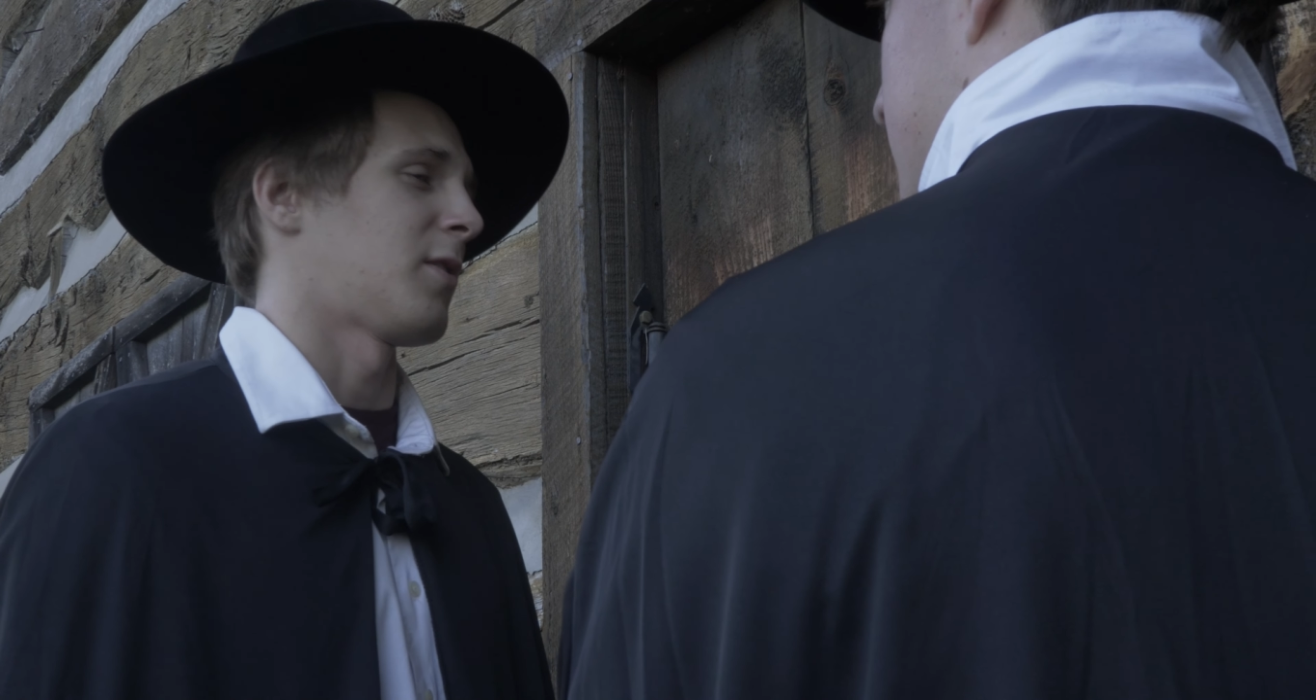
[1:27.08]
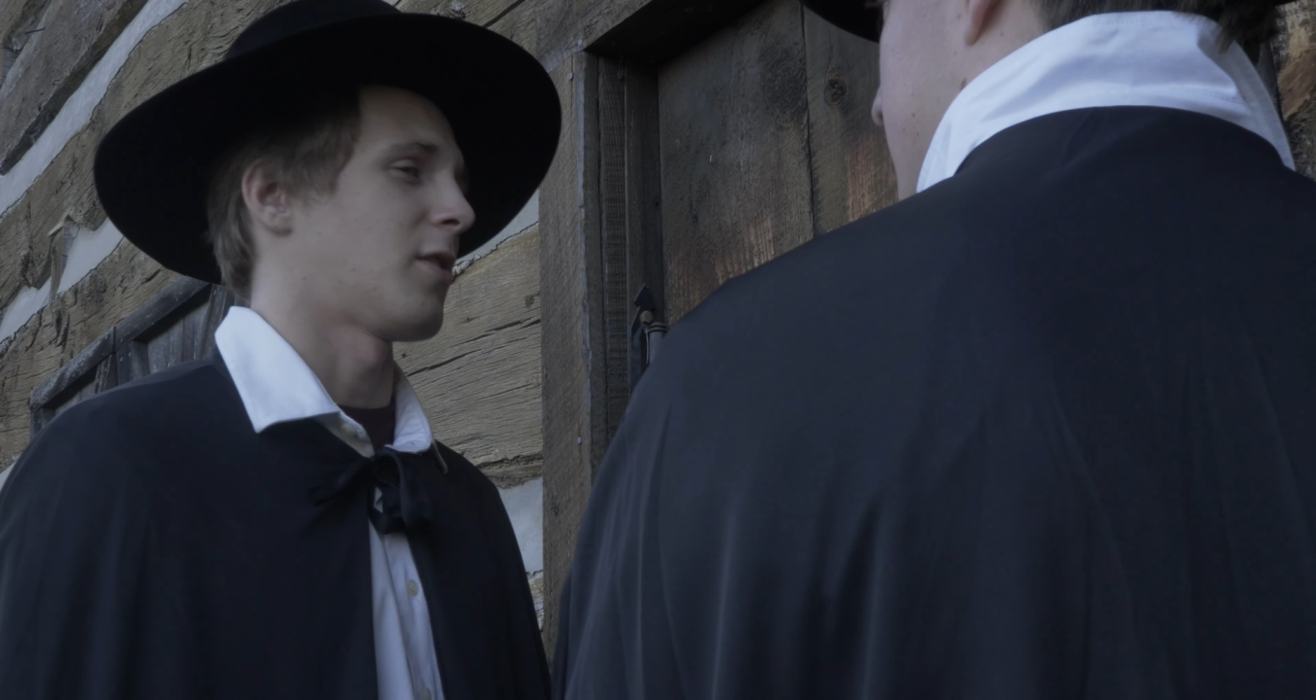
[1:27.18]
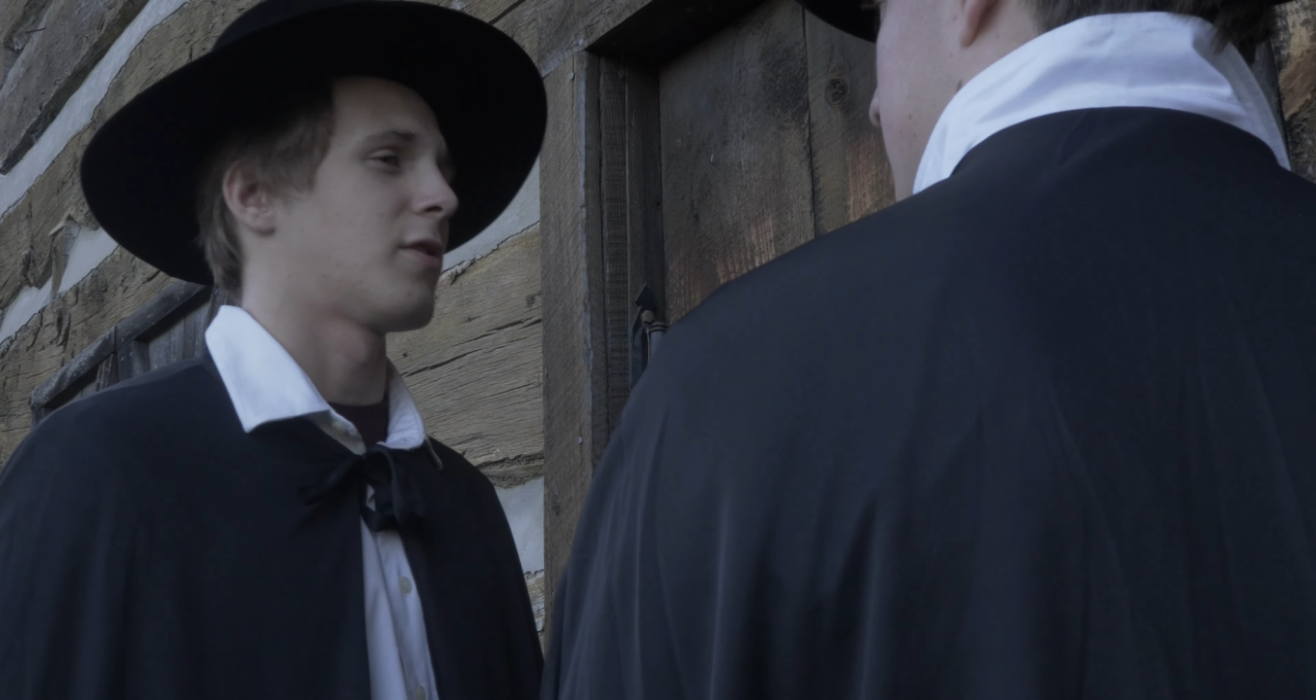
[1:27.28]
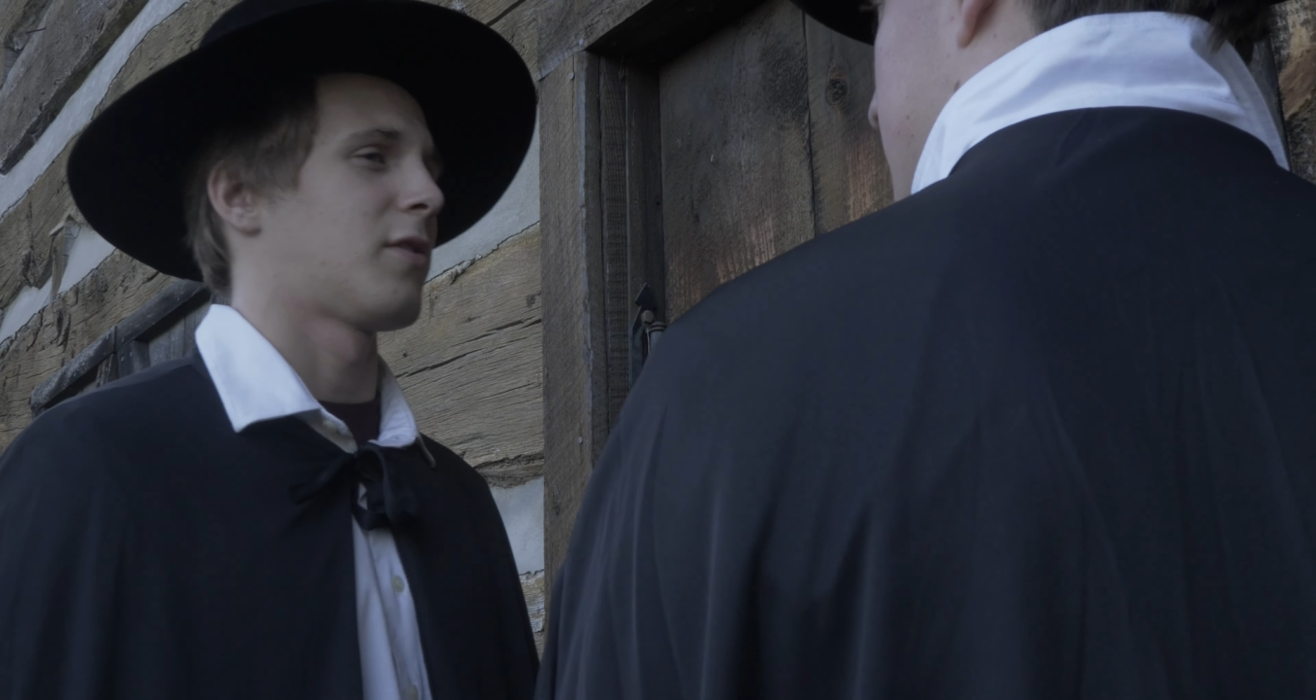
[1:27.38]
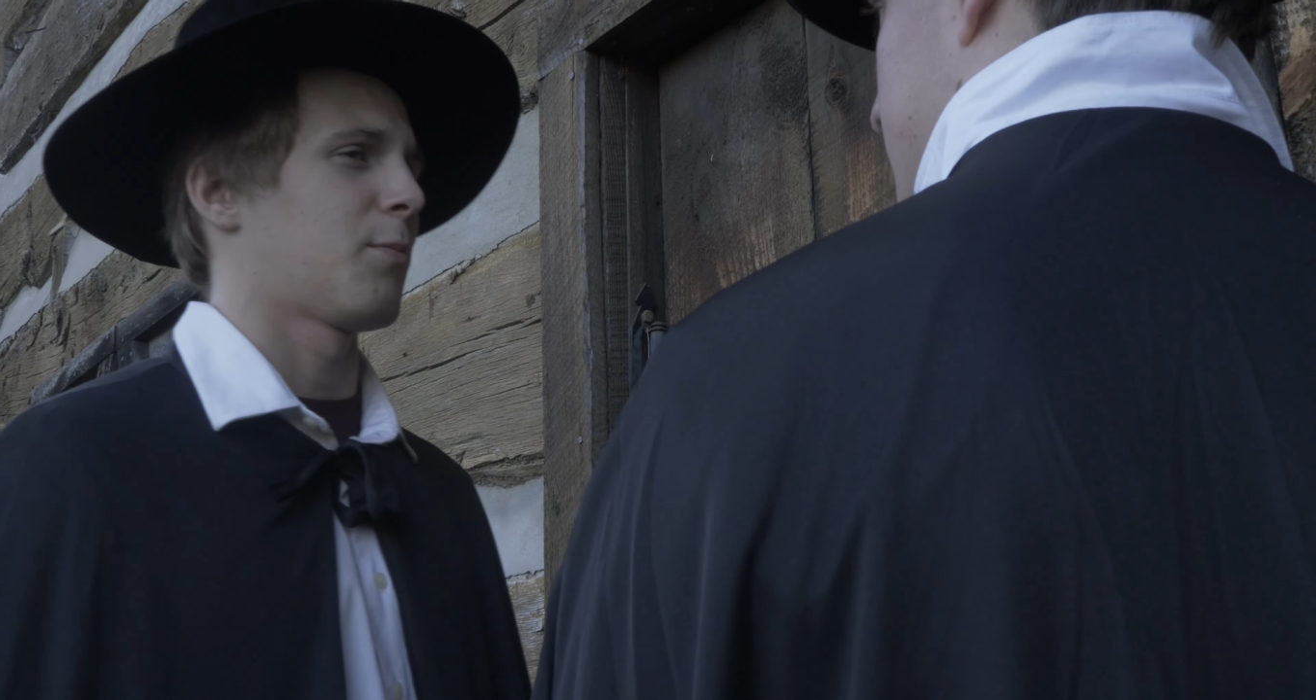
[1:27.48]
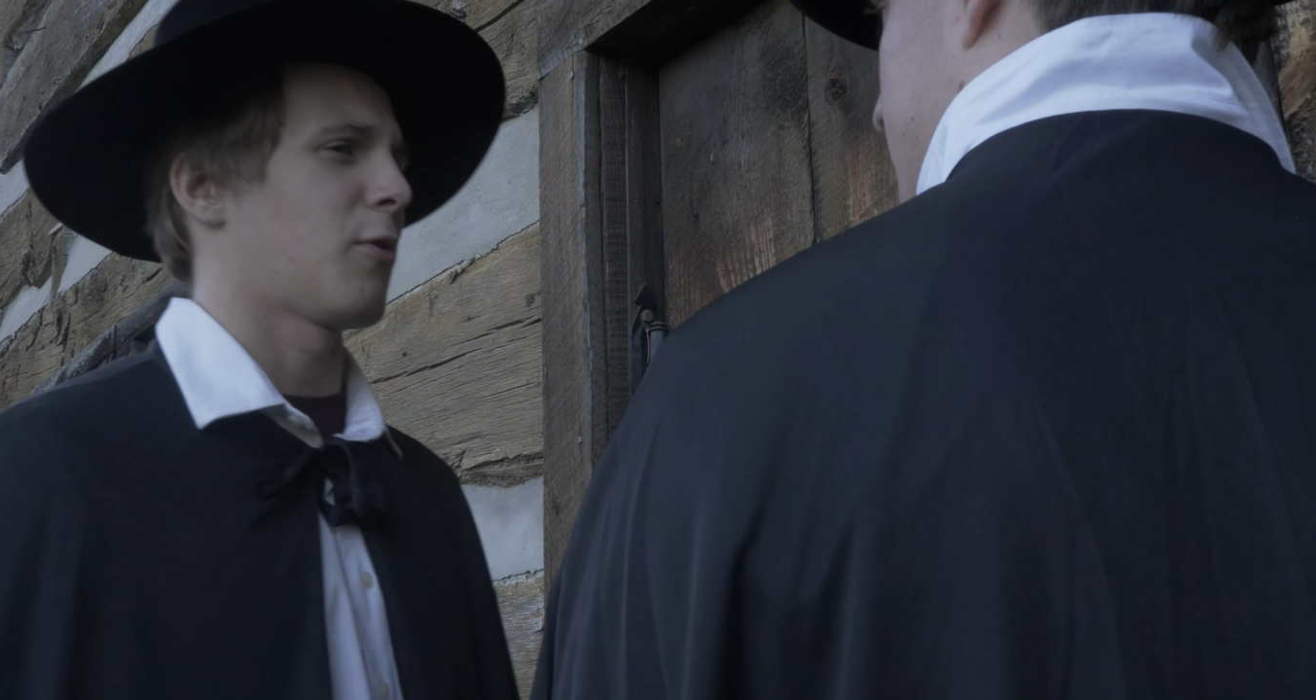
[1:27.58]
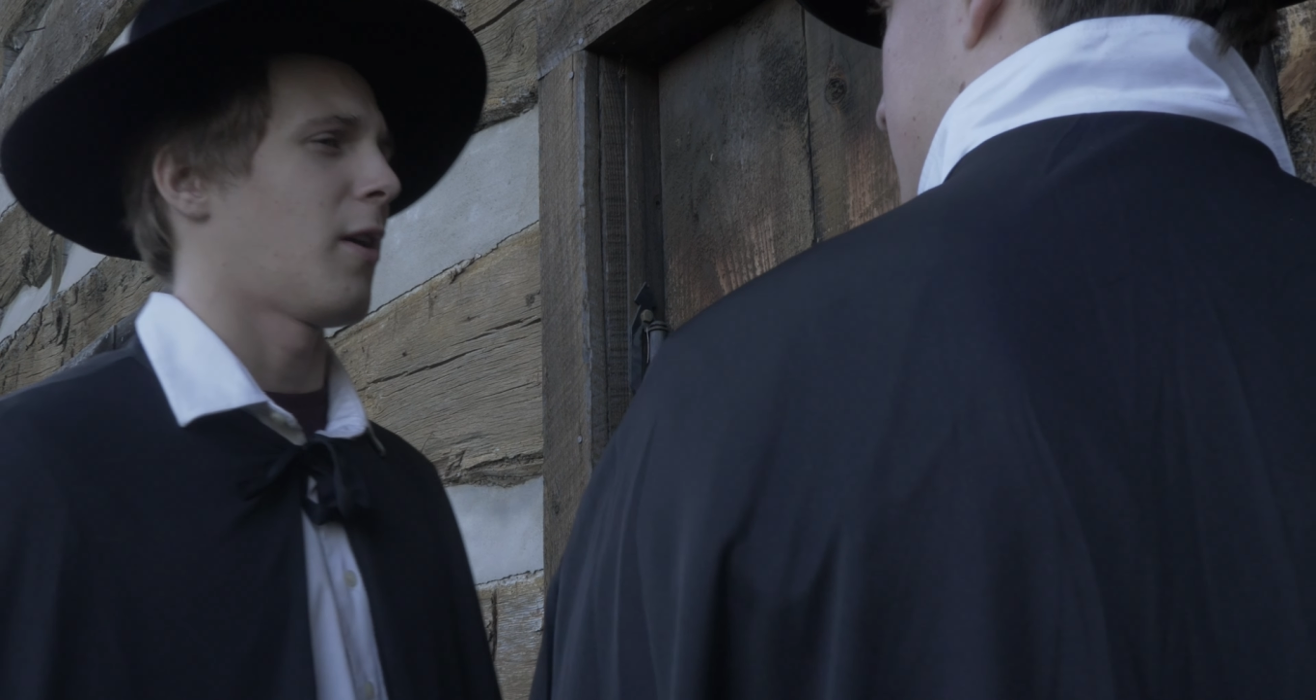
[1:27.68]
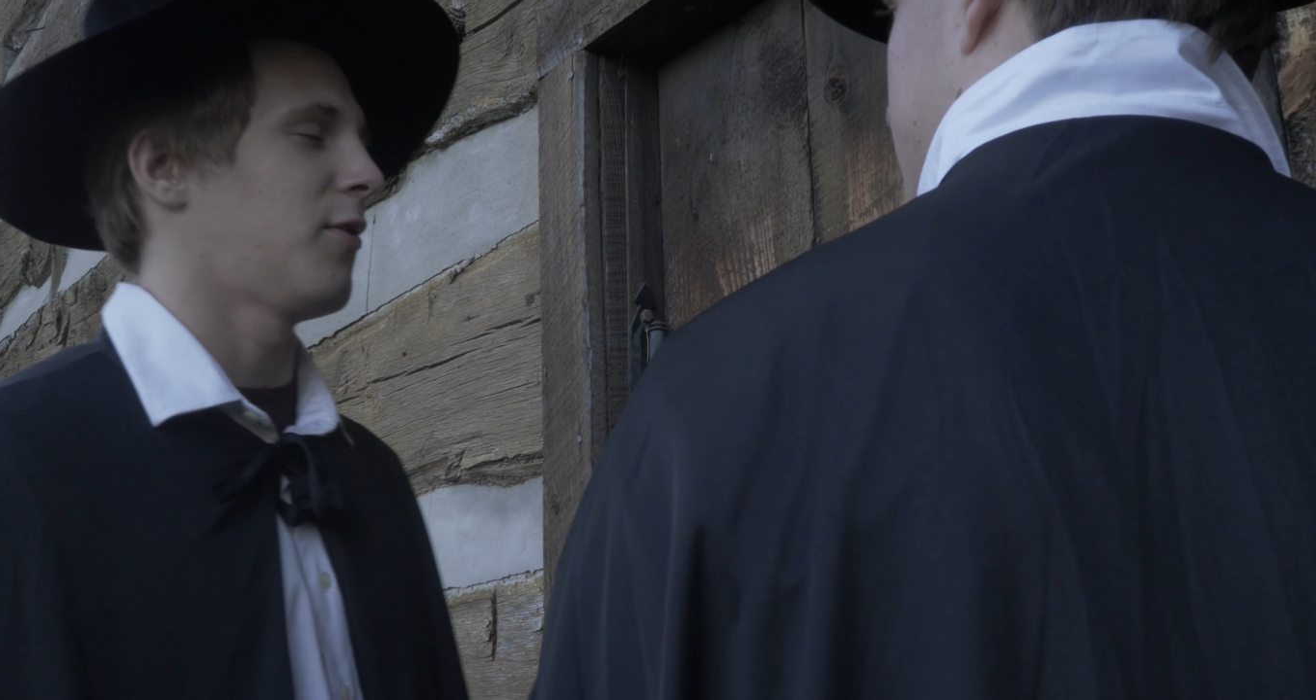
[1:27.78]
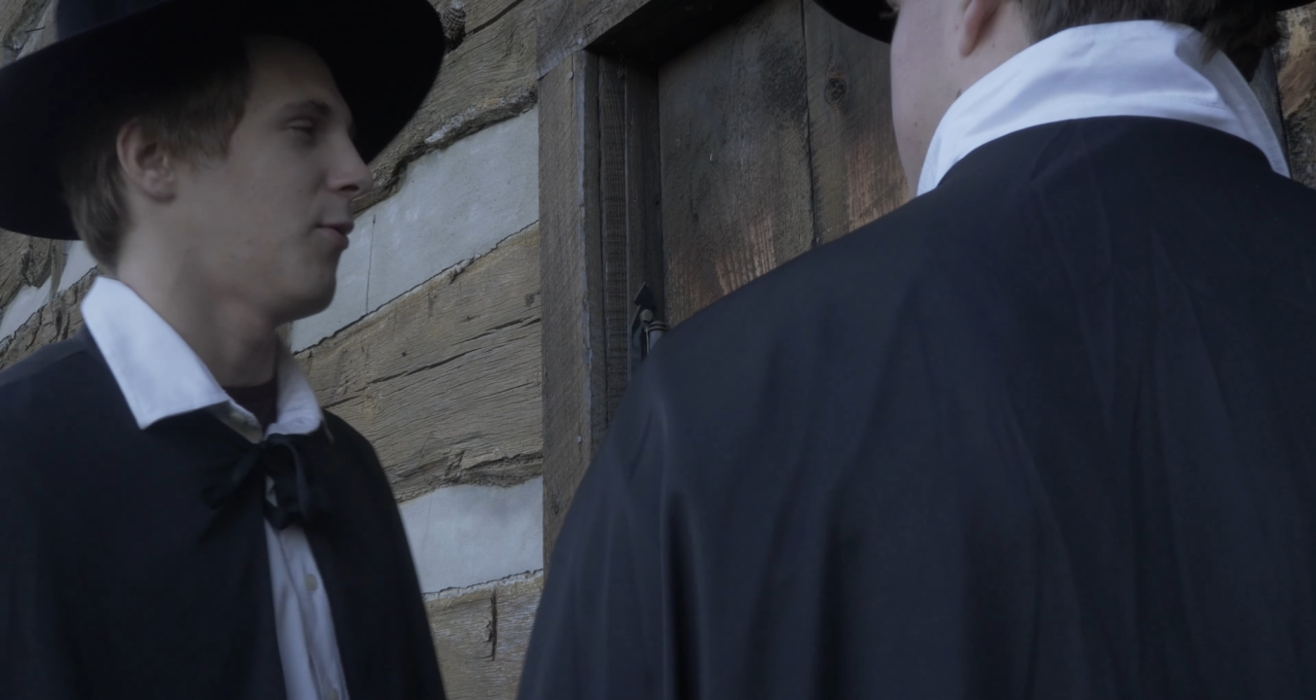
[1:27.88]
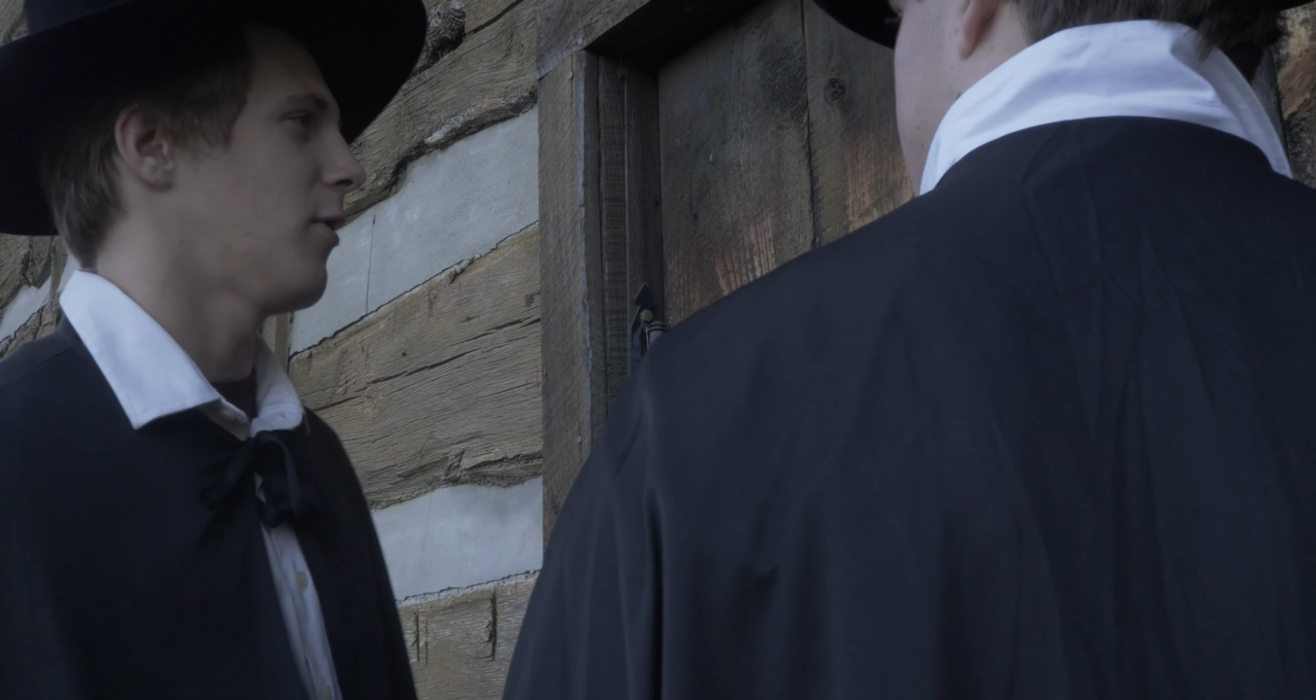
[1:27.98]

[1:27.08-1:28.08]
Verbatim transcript: Such is the price of